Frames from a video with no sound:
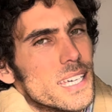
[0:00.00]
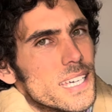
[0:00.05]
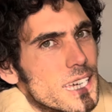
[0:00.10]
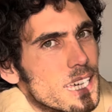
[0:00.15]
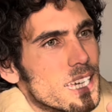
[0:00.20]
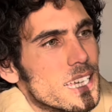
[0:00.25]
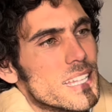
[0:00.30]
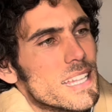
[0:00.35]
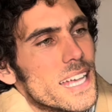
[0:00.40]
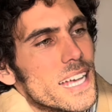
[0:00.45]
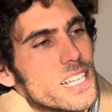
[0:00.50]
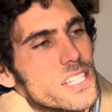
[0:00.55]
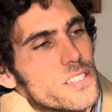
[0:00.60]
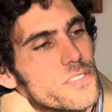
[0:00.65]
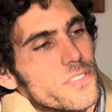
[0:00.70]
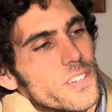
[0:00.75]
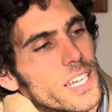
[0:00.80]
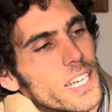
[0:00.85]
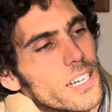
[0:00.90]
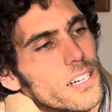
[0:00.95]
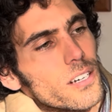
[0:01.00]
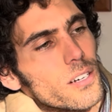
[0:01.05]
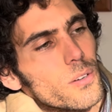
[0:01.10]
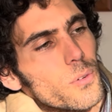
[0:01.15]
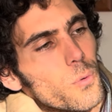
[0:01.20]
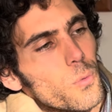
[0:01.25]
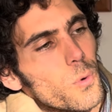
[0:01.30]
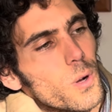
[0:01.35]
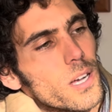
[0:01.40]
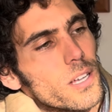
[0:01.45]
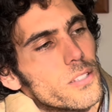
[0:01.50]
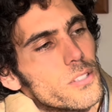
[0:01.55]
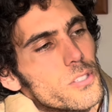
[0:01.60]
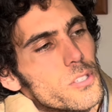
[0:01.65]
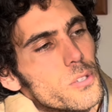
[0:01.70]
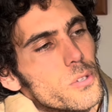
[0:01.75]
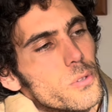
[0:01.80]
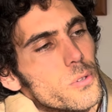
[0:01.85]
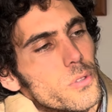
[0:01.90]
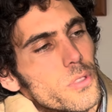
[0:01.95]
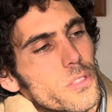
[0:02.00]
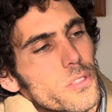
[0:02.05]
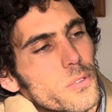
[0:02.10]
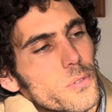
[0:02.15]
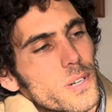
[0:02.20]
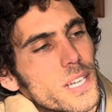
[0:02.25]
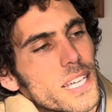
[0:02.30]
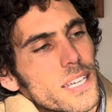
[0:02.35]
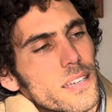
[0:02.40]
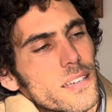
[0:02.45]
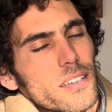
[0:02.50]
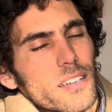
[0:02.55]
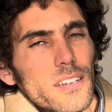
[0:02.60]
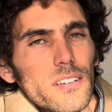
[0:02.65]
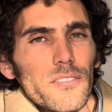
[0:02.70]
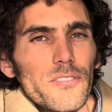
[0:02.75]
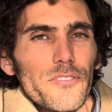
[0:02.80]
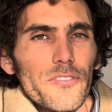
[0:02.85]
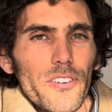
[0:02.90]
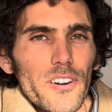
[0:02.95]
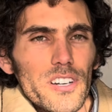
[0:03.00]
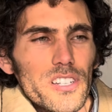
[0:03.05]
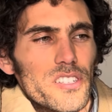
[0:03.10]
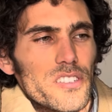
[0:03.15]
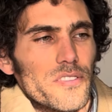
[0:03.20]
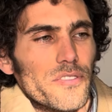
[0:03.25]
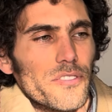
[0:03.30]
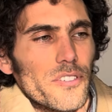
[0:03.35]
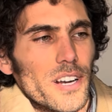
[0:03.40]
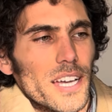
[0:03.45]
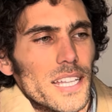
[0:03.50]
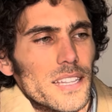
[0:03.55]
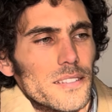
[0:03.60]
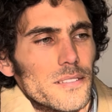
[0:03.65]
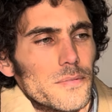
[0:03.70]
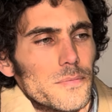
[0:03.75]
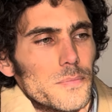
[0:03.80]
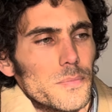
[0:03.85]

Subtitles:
index finger, 1, 2, 3, 1st fret,